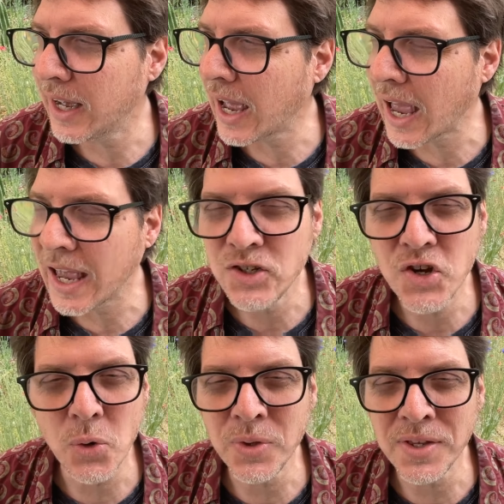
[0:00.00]
I
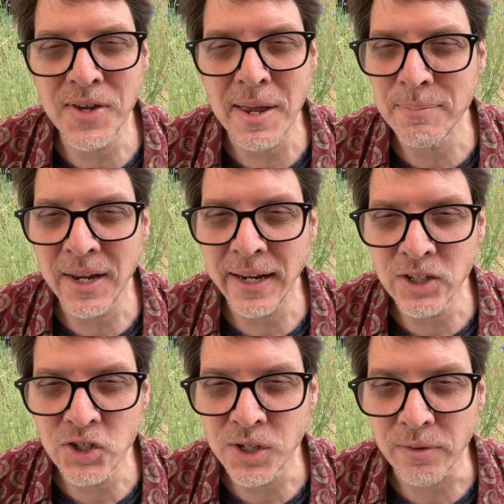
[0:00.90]
know the
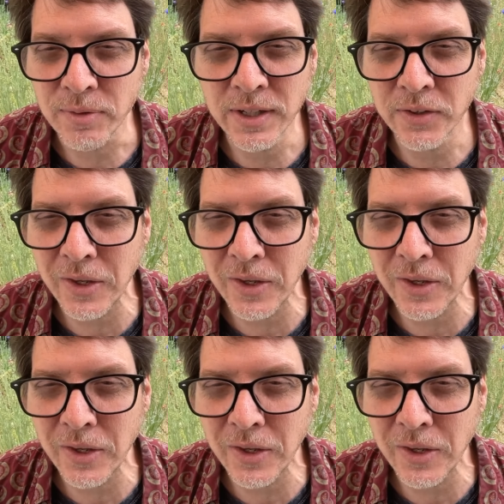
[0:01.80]
temptation of it because